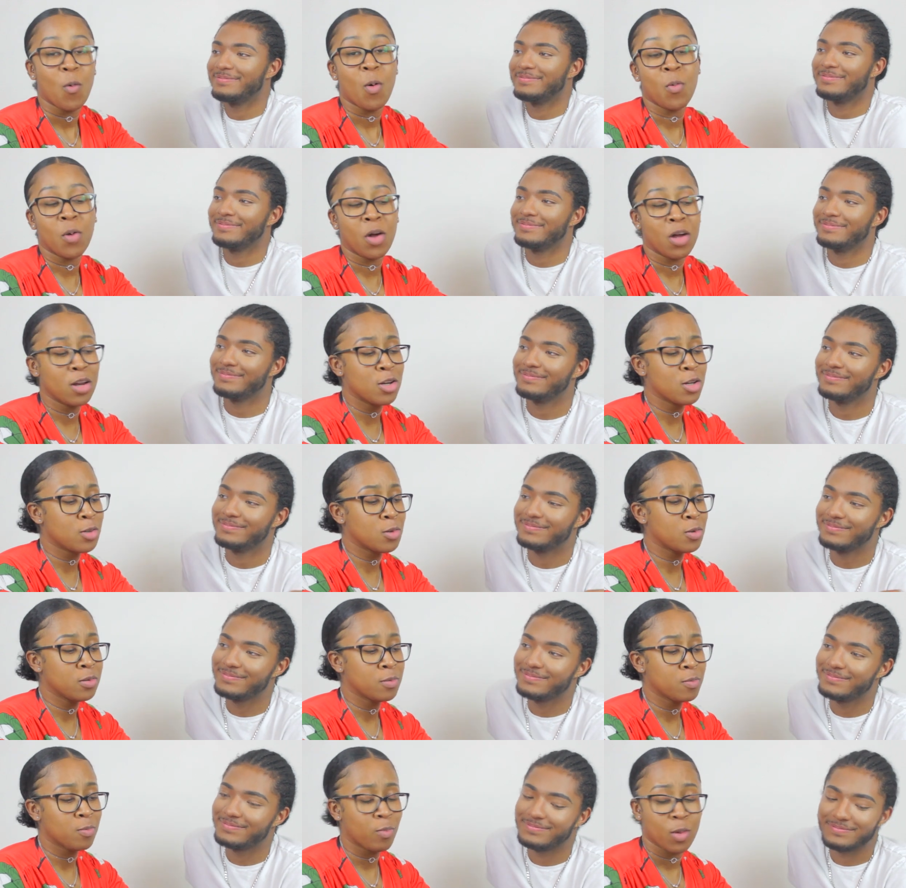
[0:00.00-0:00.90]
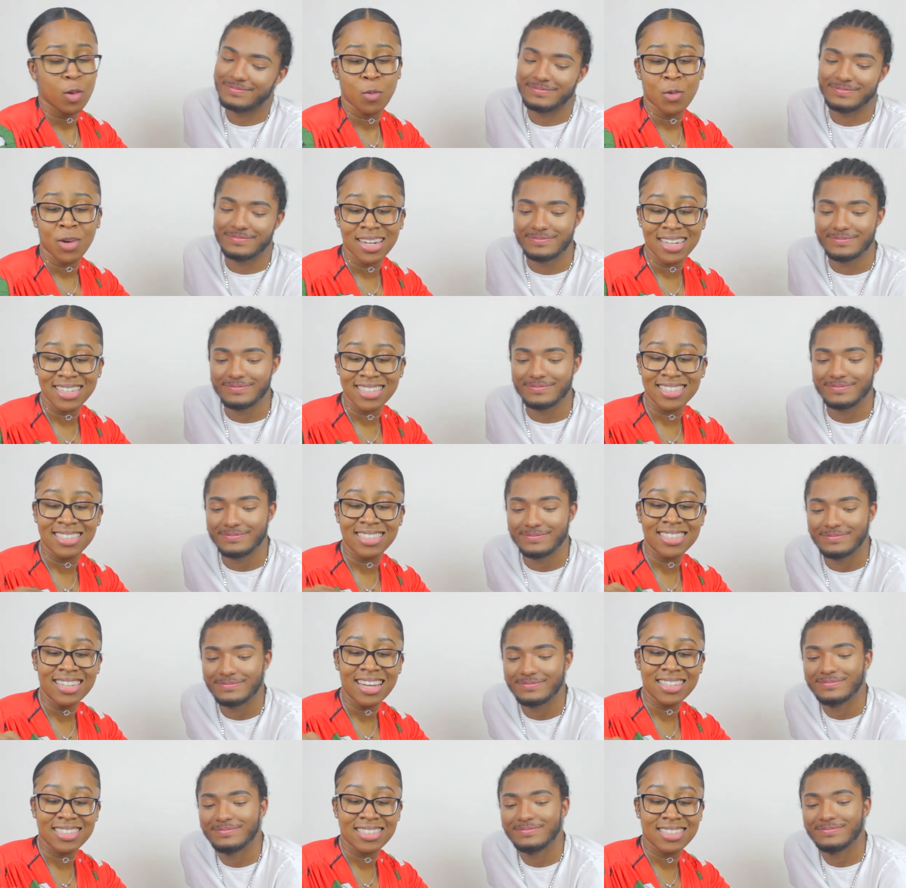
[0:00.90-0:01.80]
Speaker 1: what we're gonna do? We're gonna
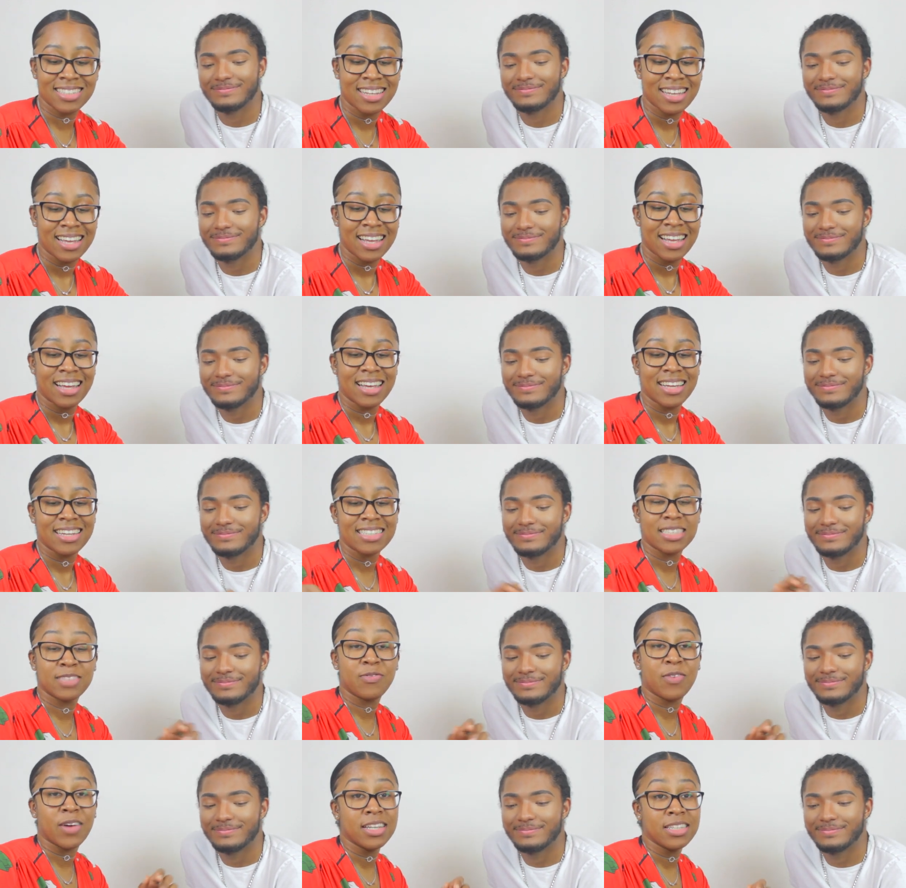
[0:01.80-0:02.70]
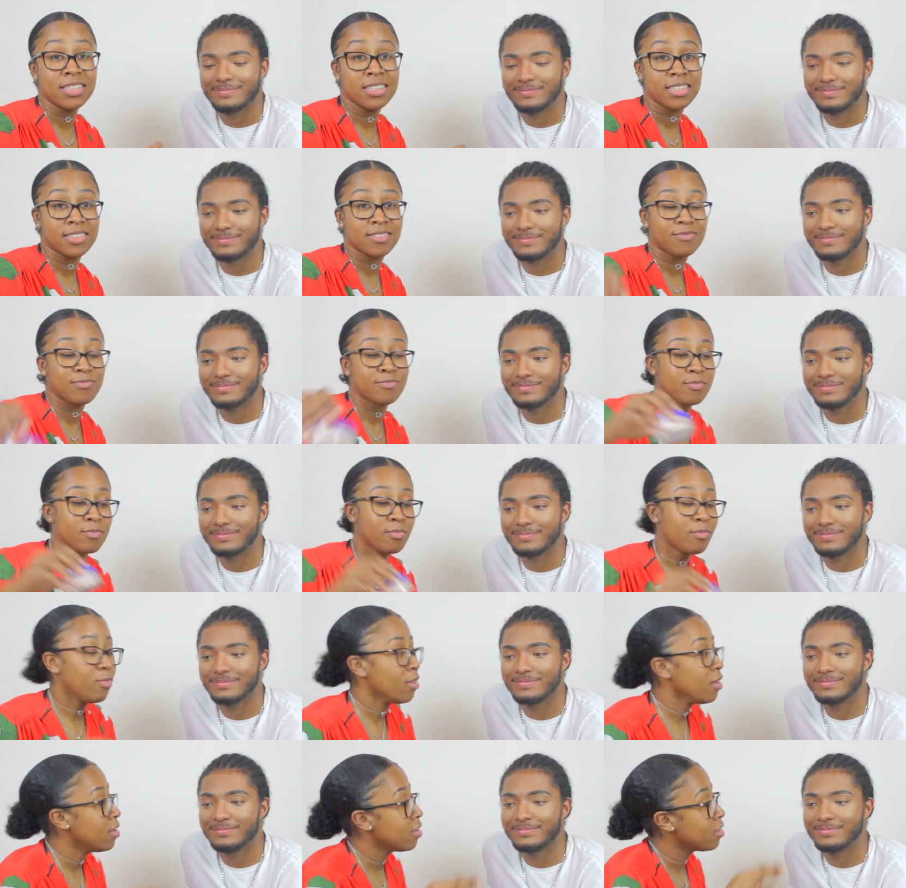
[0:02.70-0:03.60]
set his face,
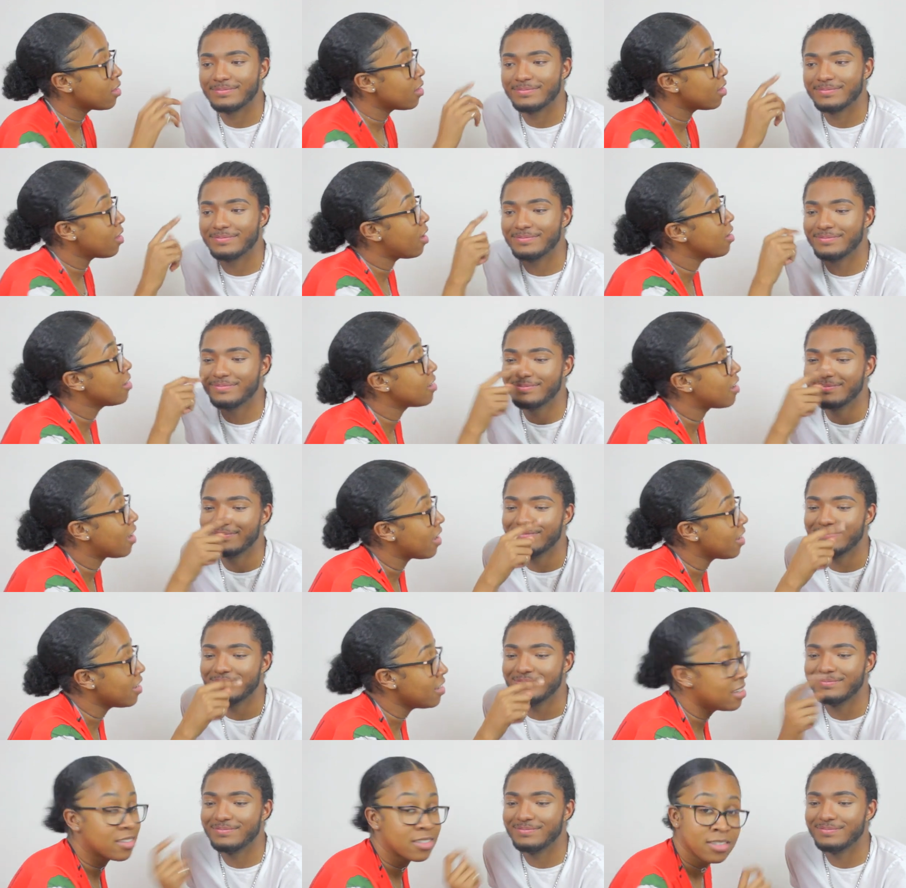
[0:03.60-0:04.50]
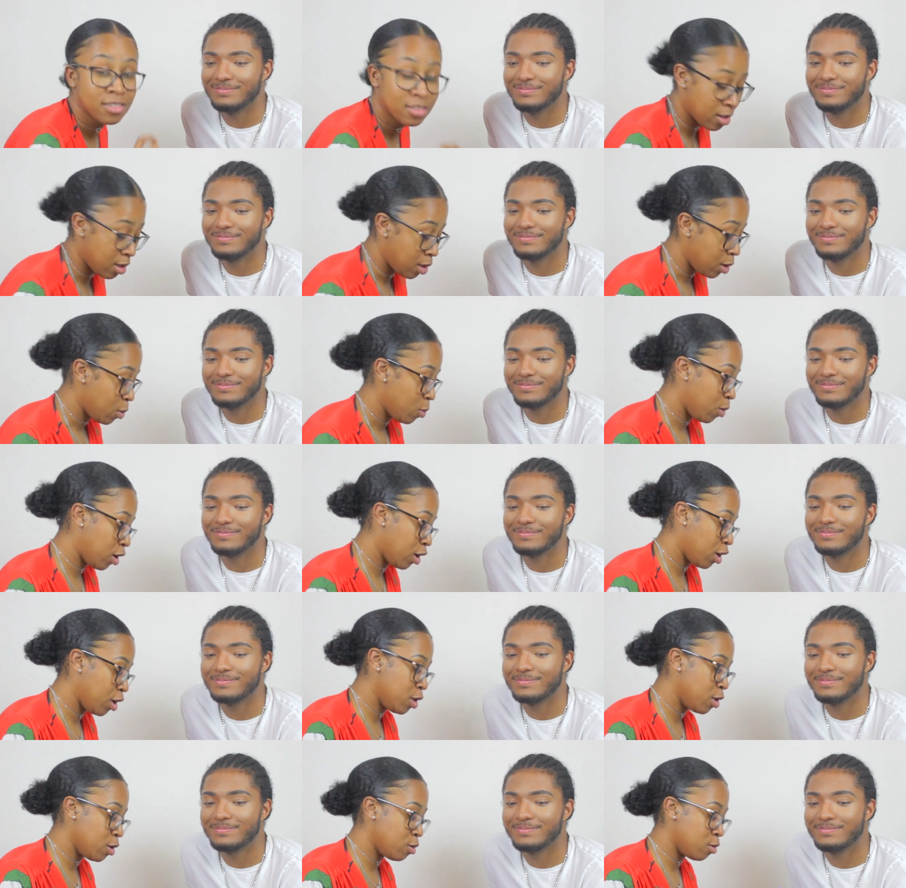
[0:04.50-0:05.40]
the under eye. We're
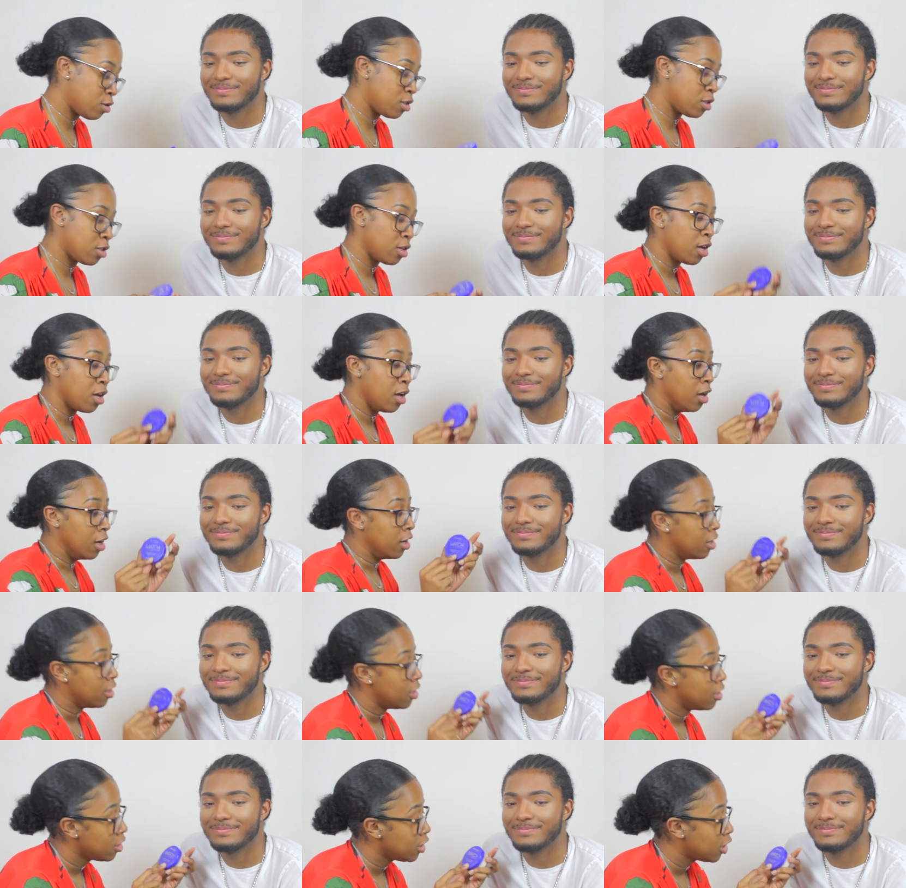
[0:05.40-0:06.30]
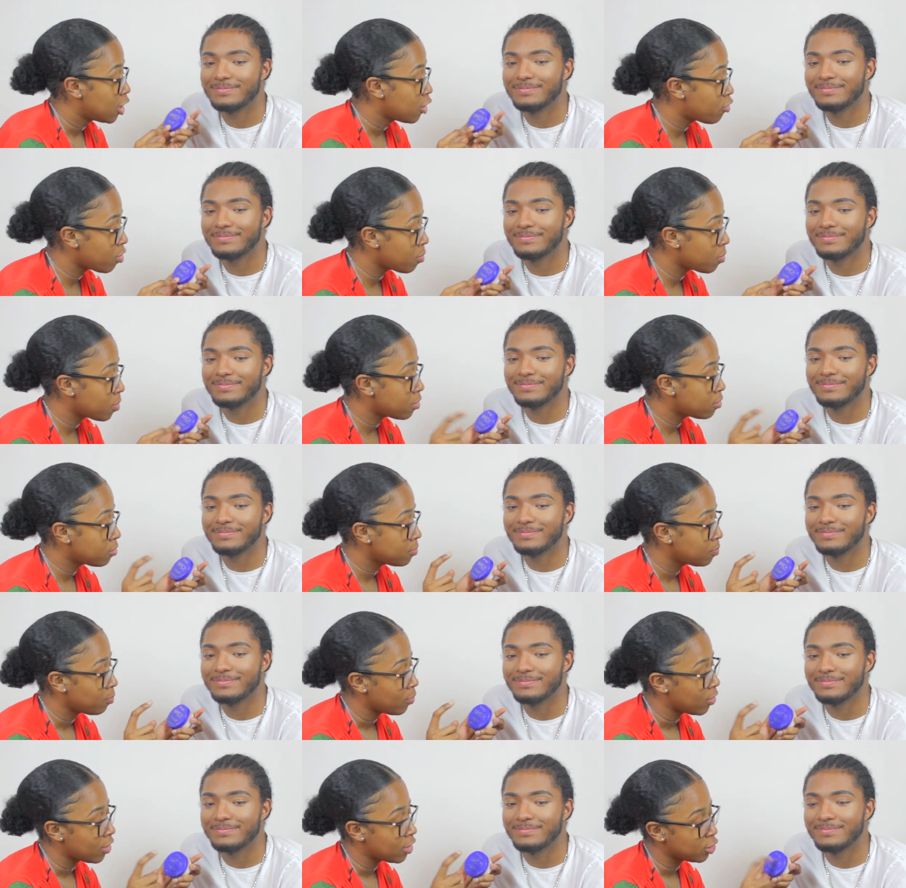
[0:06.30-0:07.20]
gonna use the
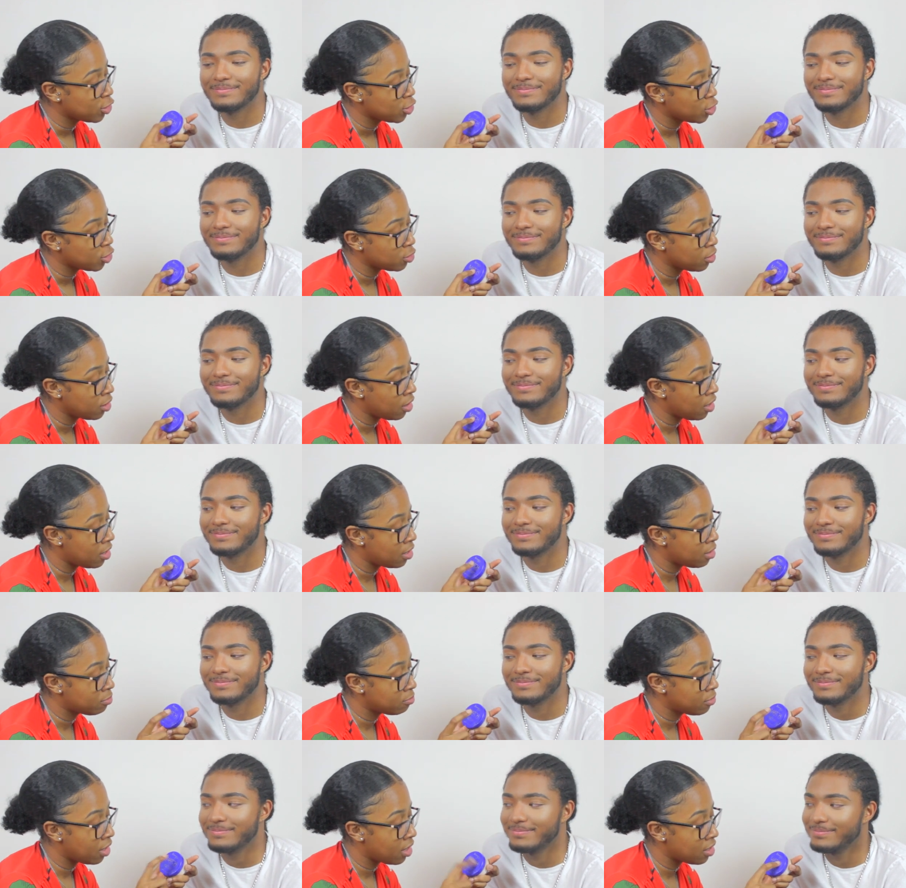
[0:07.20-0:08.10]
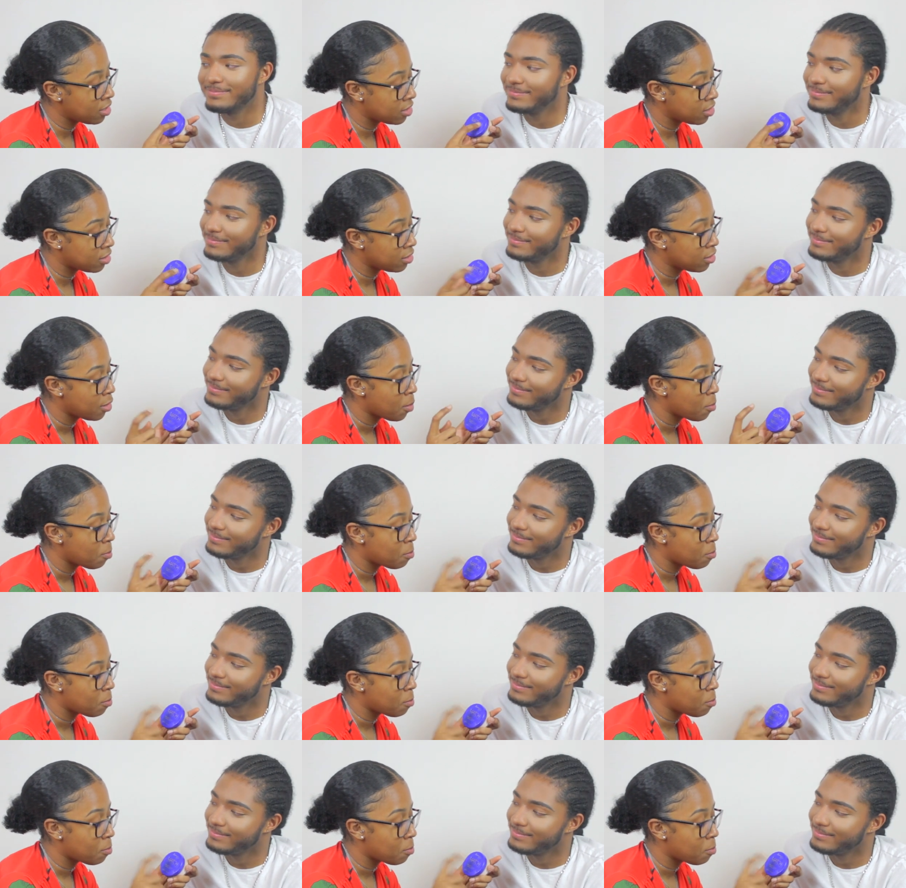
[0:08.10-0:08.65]
Rimmel um, London